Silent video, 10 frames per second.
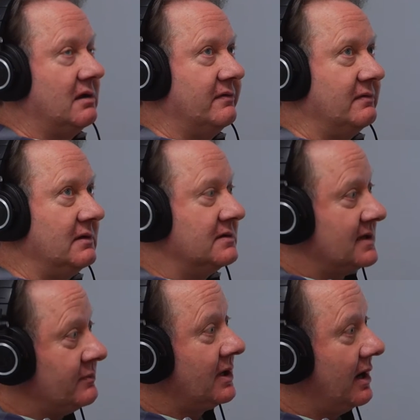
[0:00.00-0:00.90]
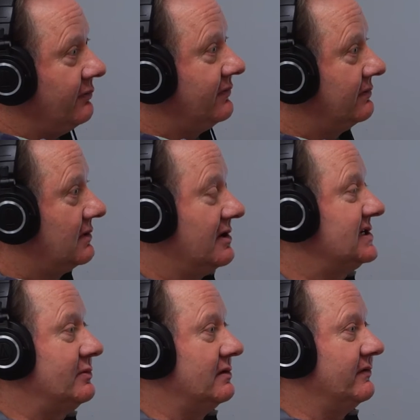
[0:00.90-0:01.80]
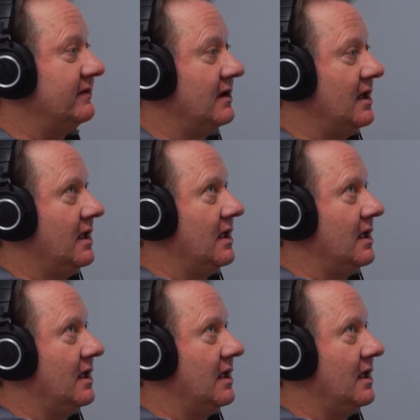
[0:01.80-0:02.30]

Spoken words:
because sometimes customers